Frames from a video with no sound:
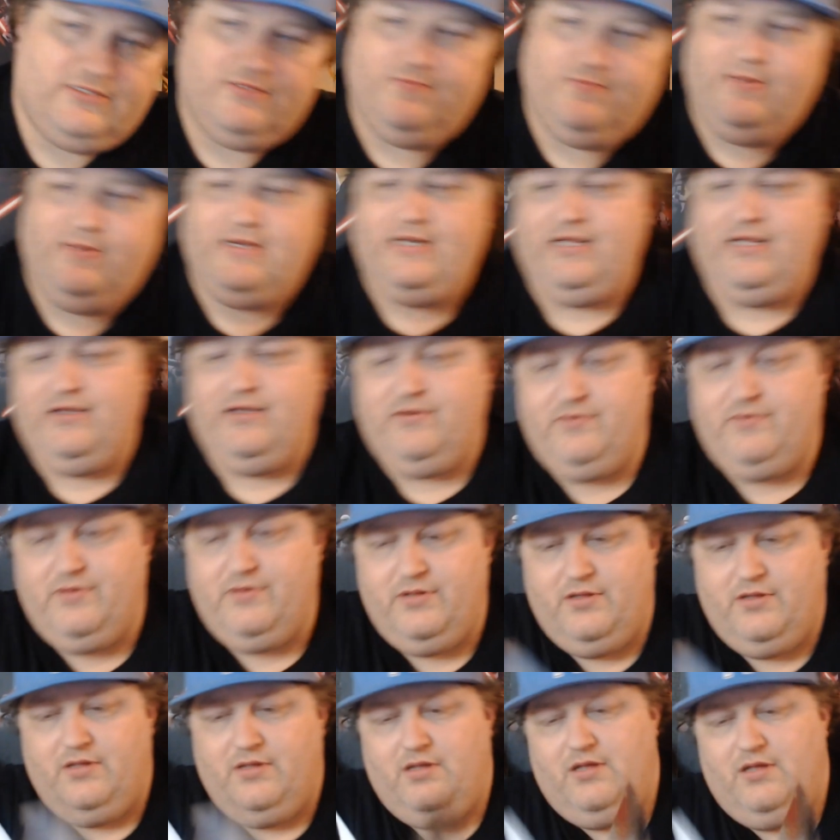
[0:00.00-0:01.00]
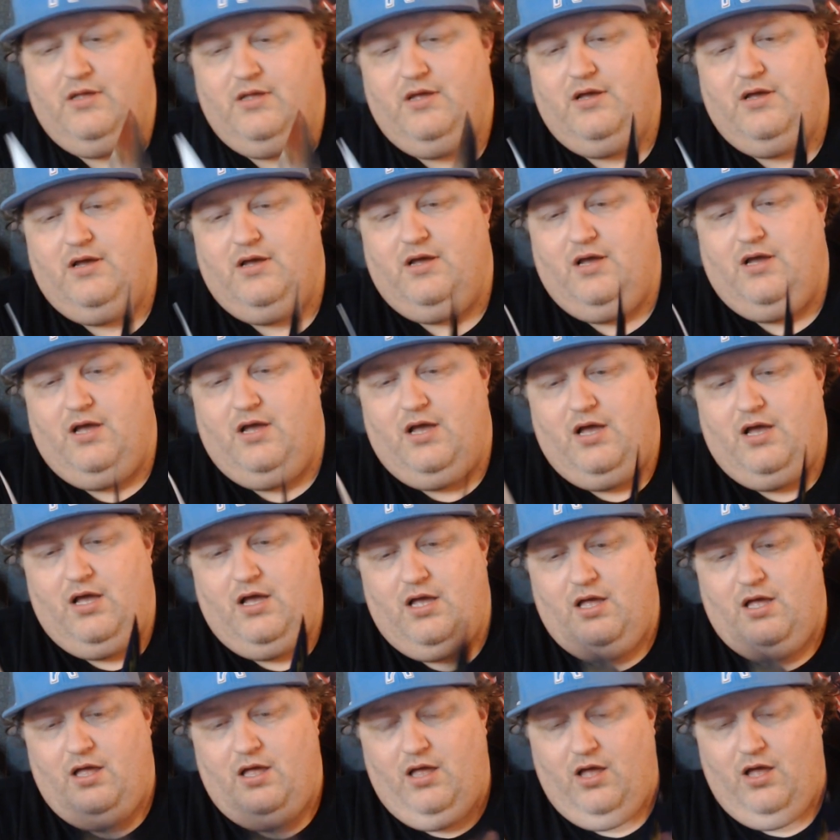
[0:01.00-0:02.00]
by now.
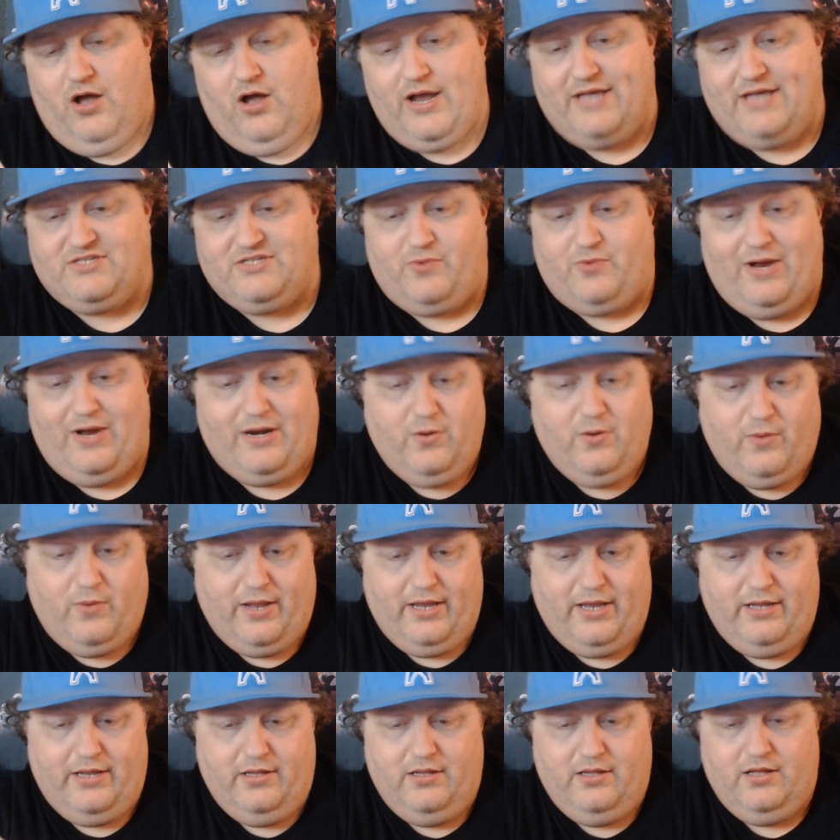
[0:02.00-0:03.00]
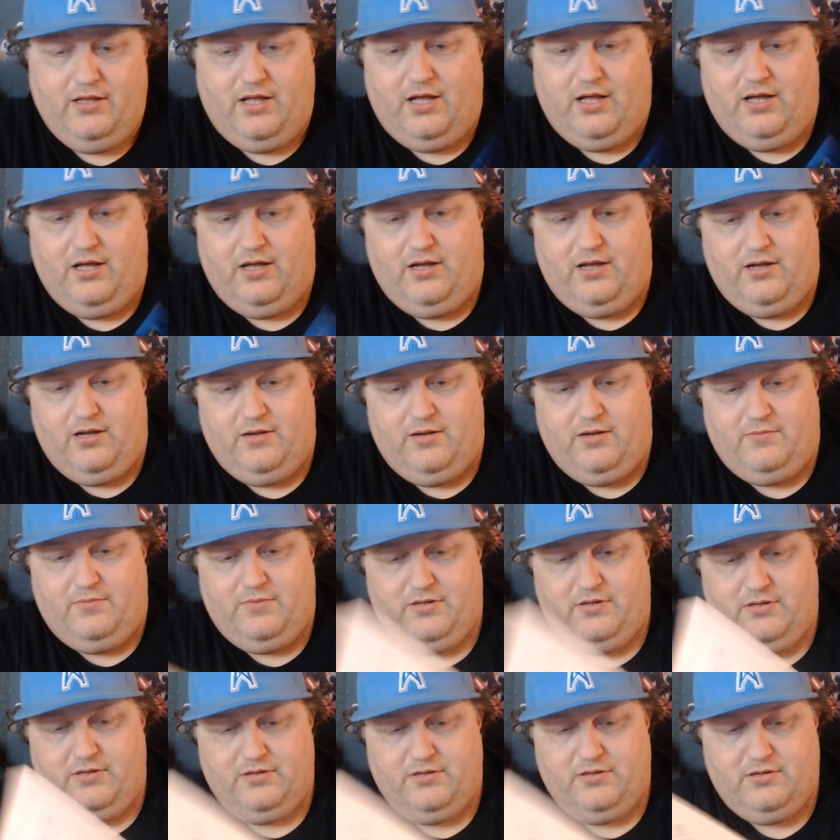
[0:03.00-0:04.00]
Okay, so right away,
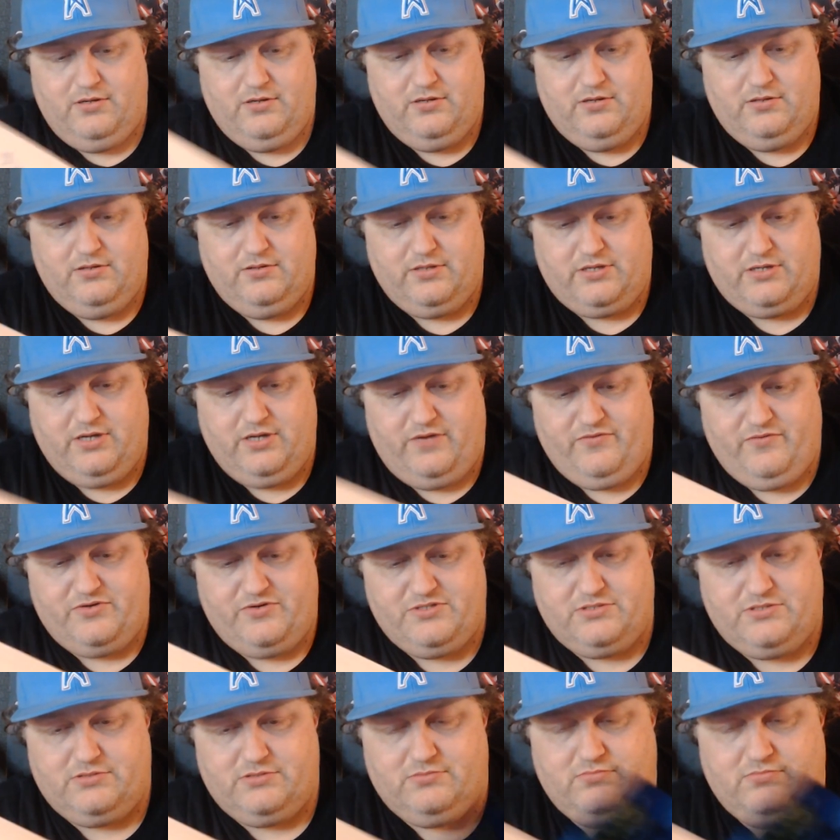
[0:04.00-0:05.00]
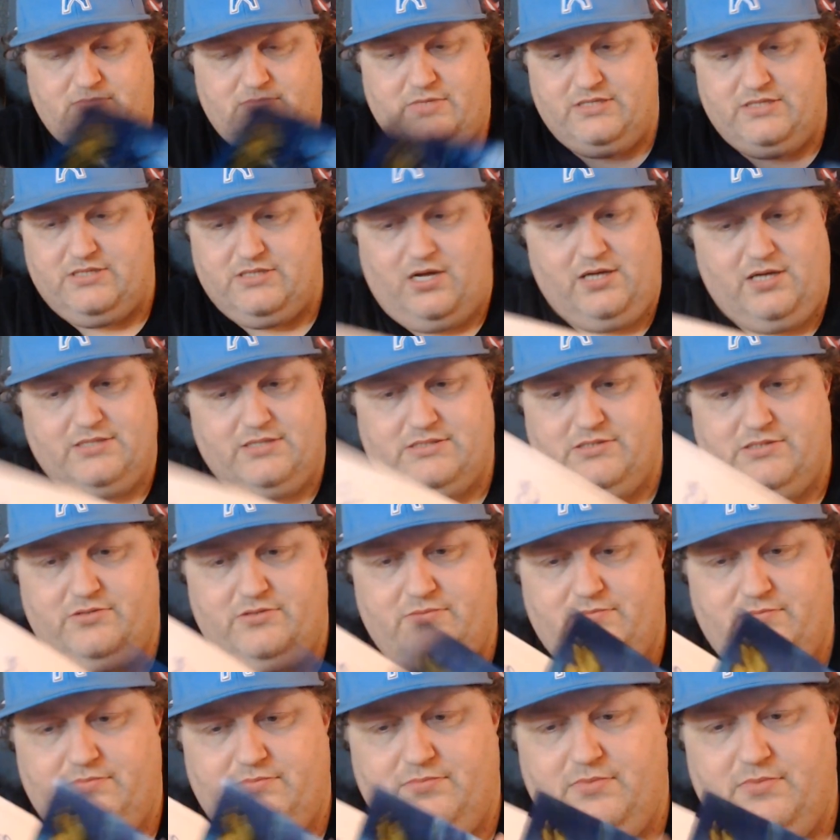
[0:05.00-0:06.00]
the covers is
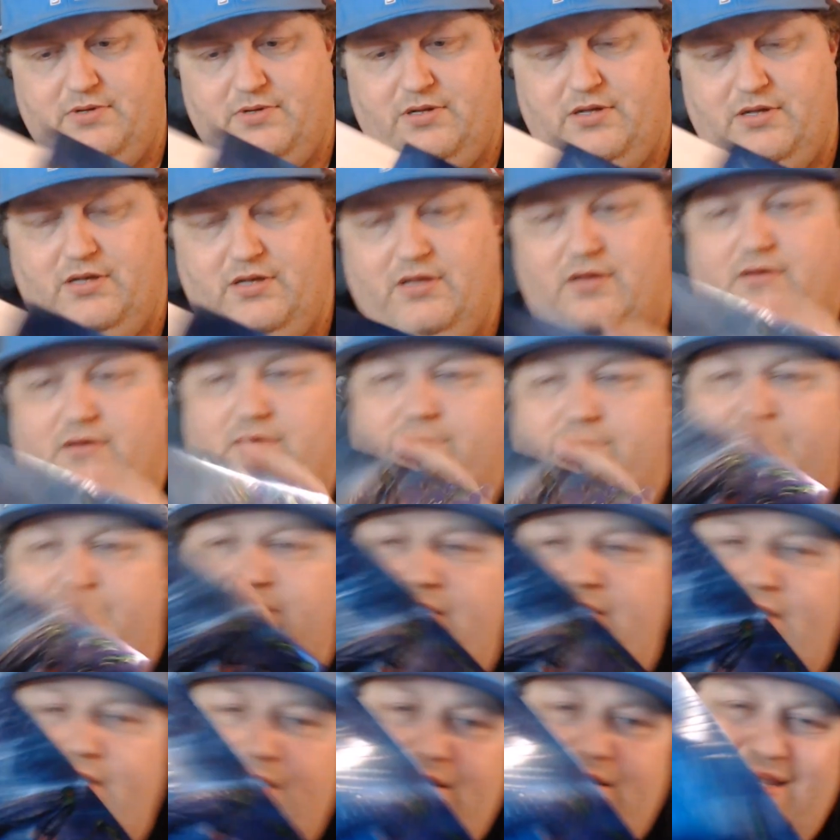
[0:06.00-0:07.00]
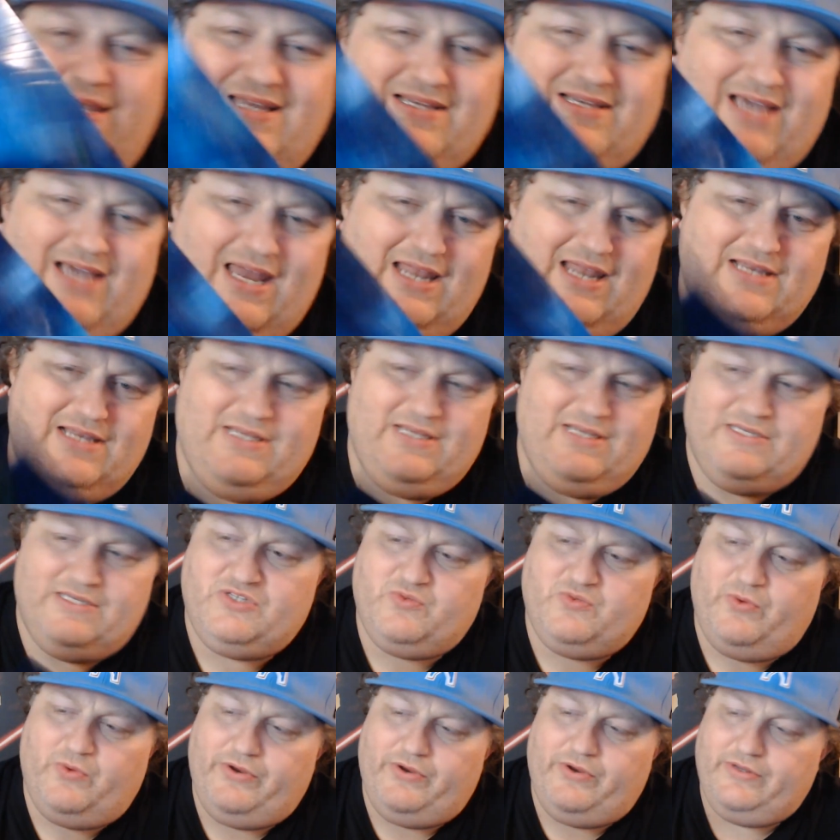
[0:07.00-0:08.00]
awesome, but then it kind of does
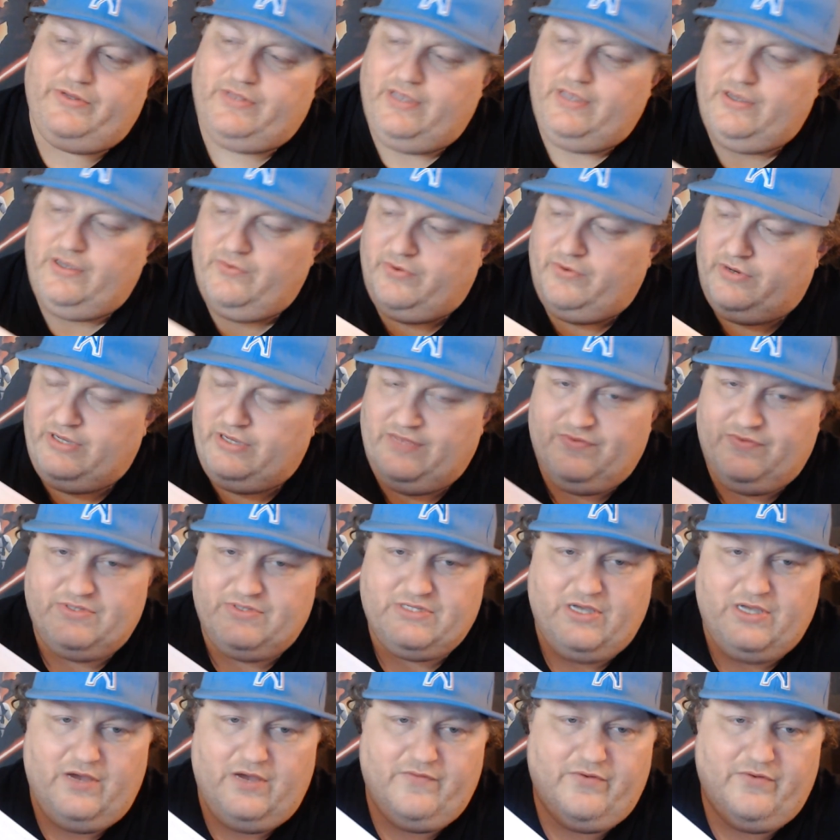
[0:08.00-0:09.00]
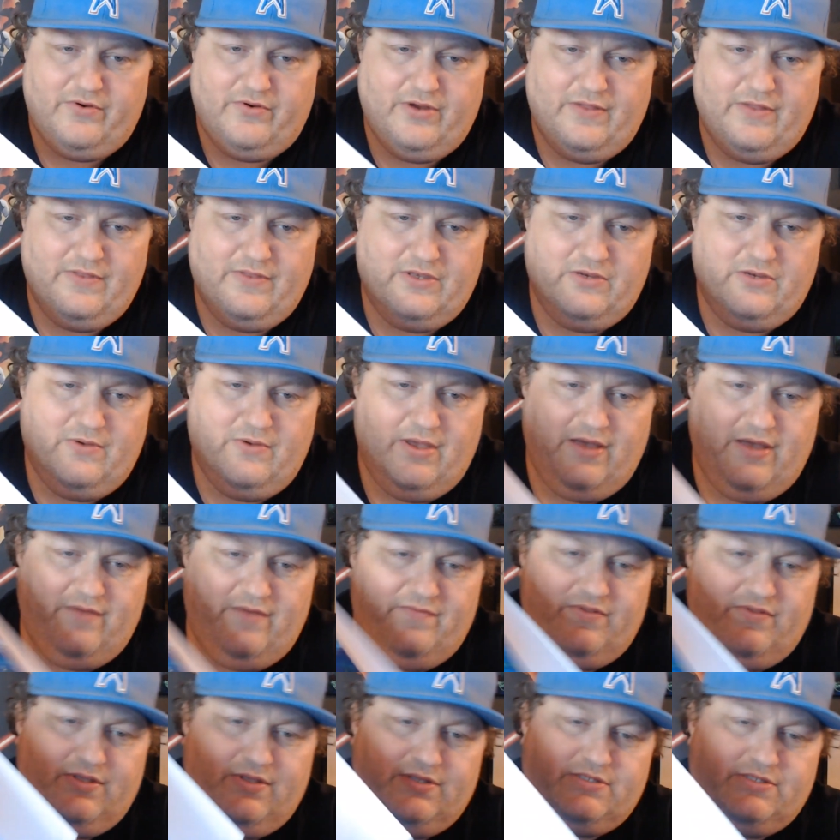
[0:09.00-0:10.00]
this weird thing where you have this cover and then you
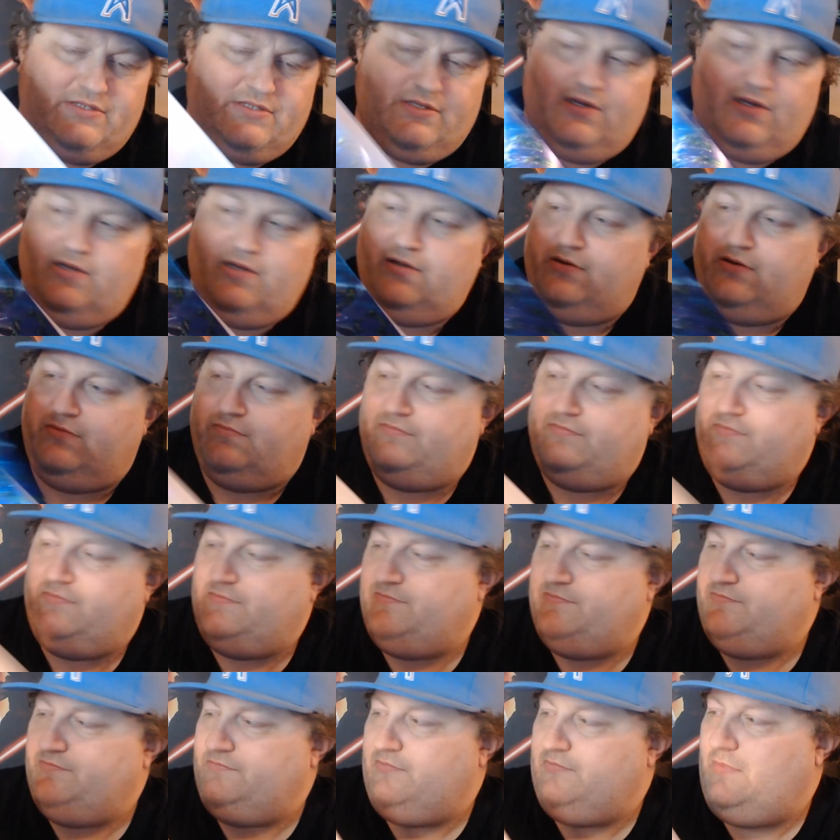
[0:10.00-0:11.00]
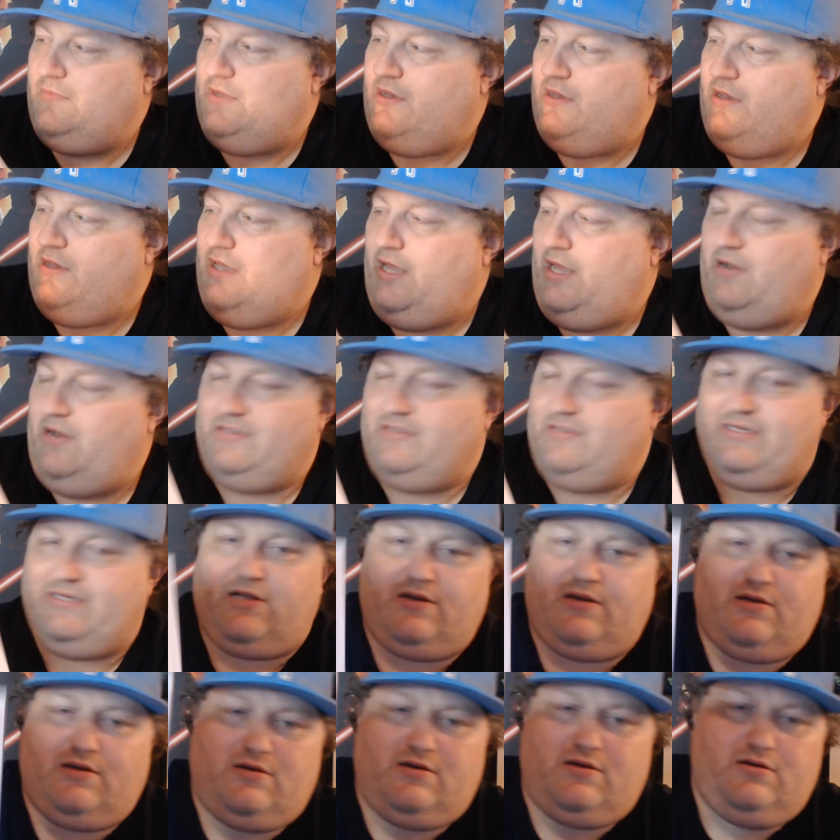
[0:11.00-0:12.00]
have this I don't know, it's like,
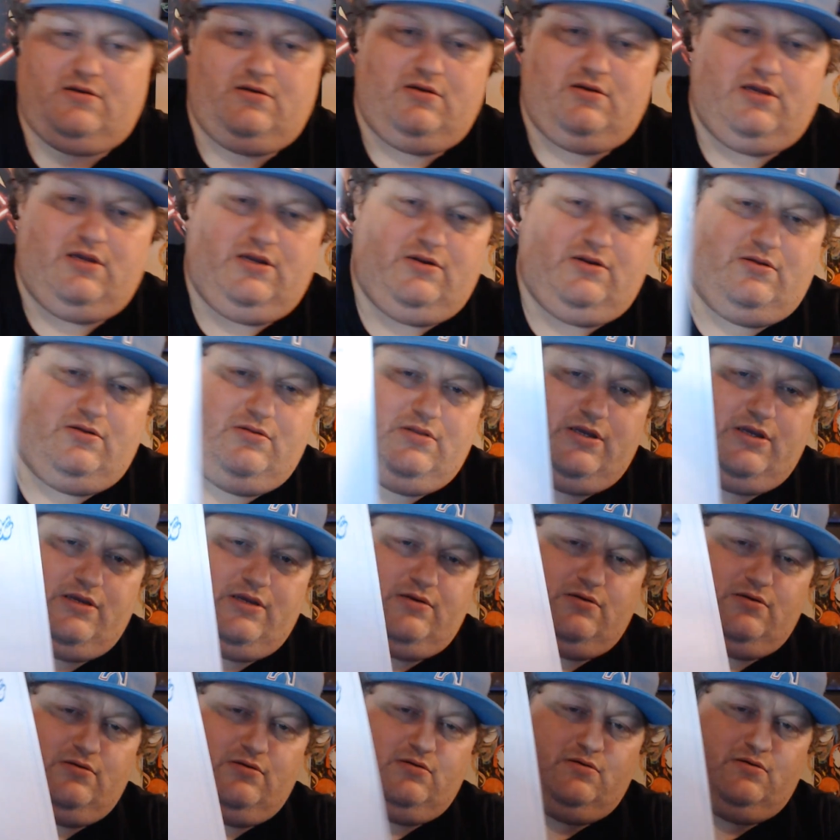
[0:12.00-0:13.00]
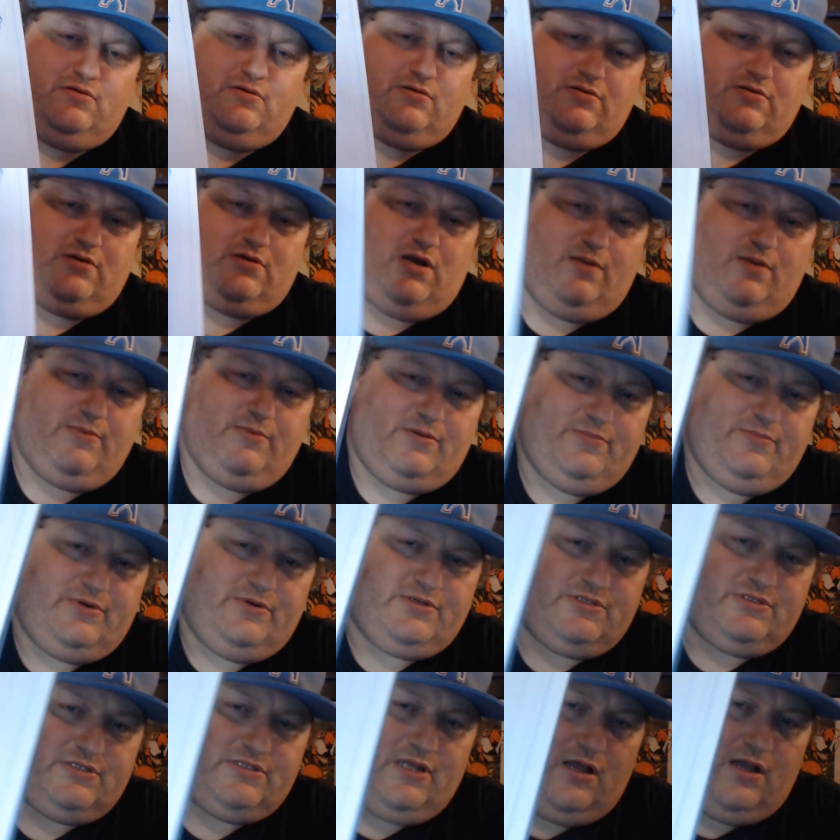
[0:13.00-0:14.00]
I don't know, like comic book
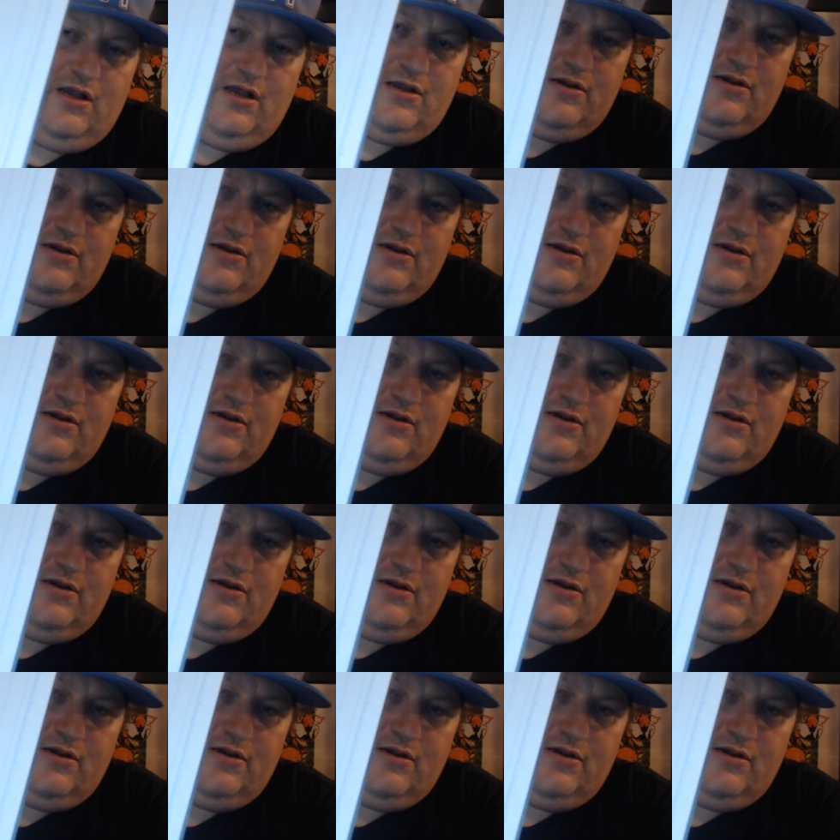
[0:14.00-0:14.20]
stock or